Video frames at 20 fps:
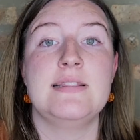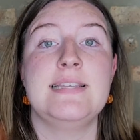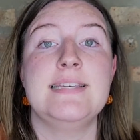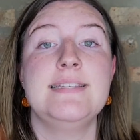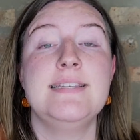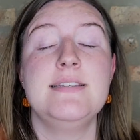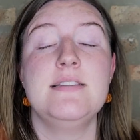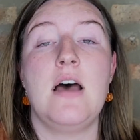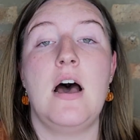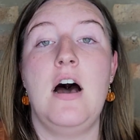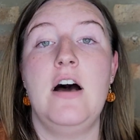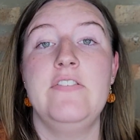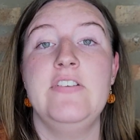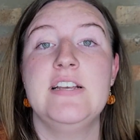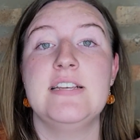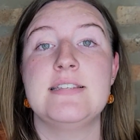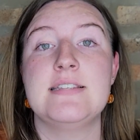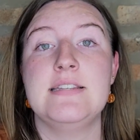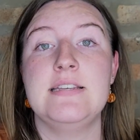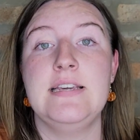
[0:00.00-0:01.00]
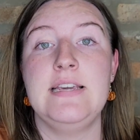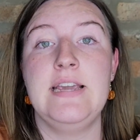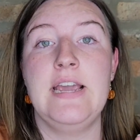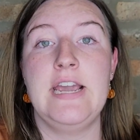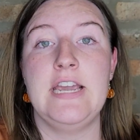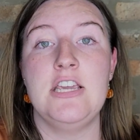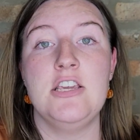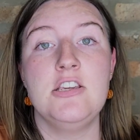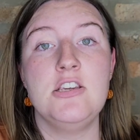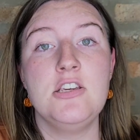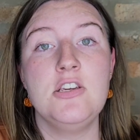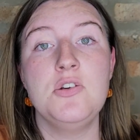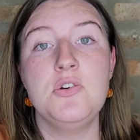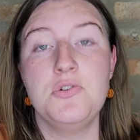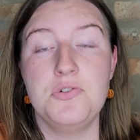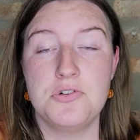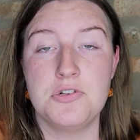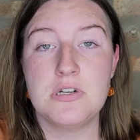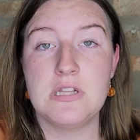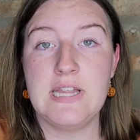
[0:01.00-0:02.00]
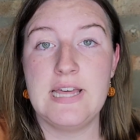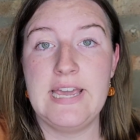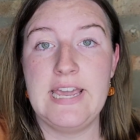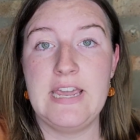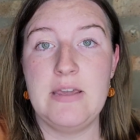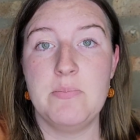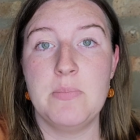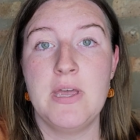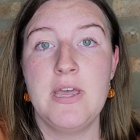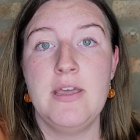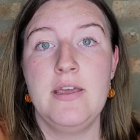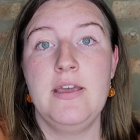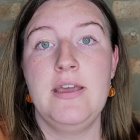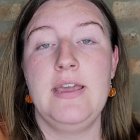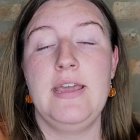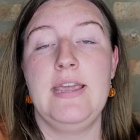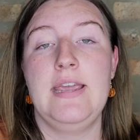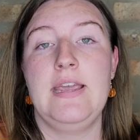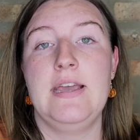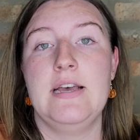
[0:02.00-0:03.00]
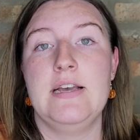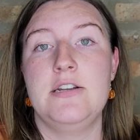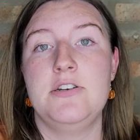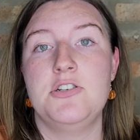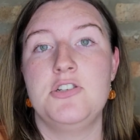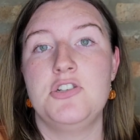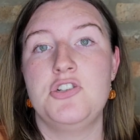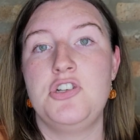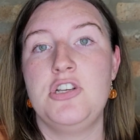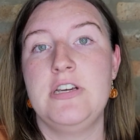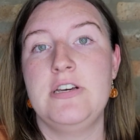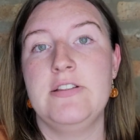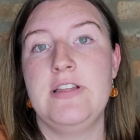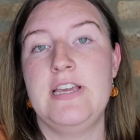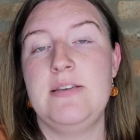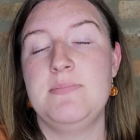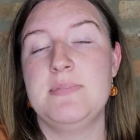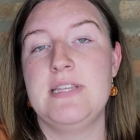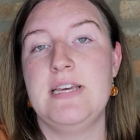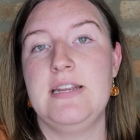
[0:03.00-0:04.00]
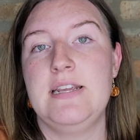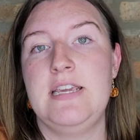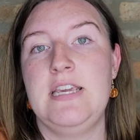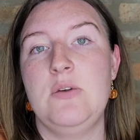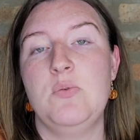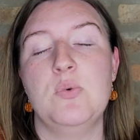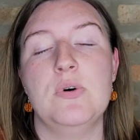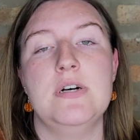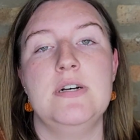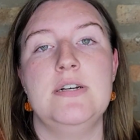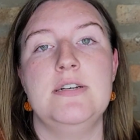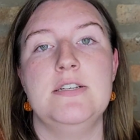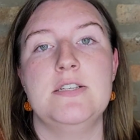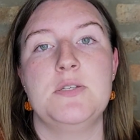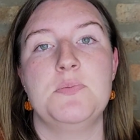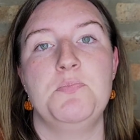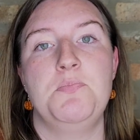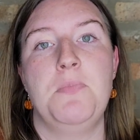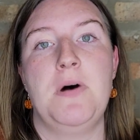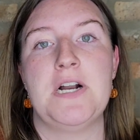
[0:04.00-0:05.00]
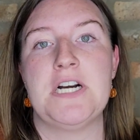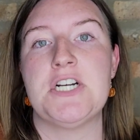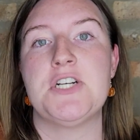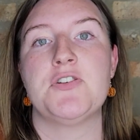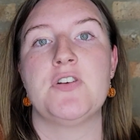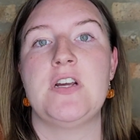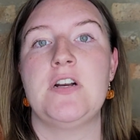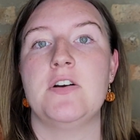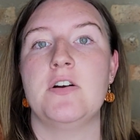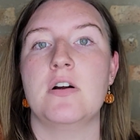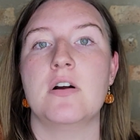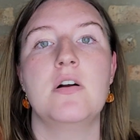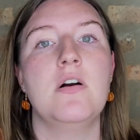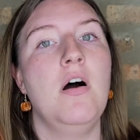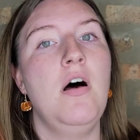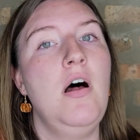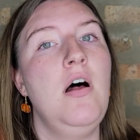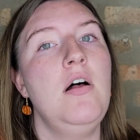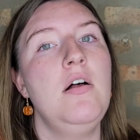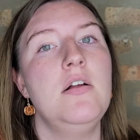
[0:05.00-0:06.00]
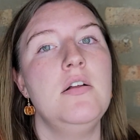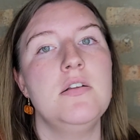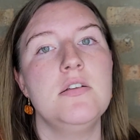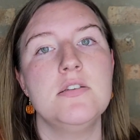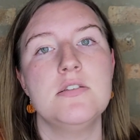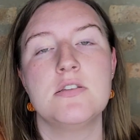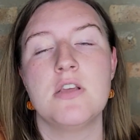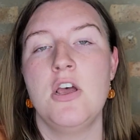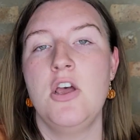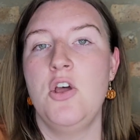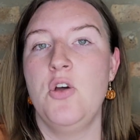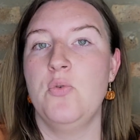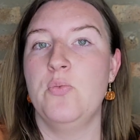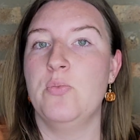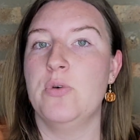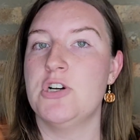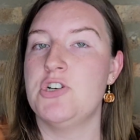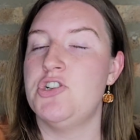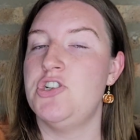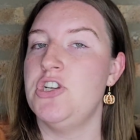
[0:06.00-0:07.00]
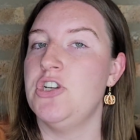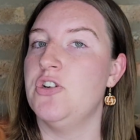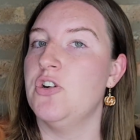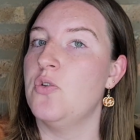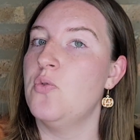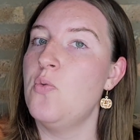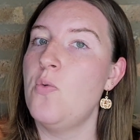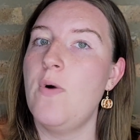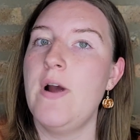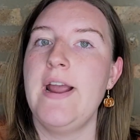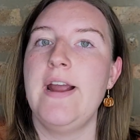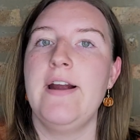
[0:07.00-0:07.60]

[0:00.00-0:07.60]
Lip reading: This is obviously a huge claim, and she claims that he was monitoring her calls, what she could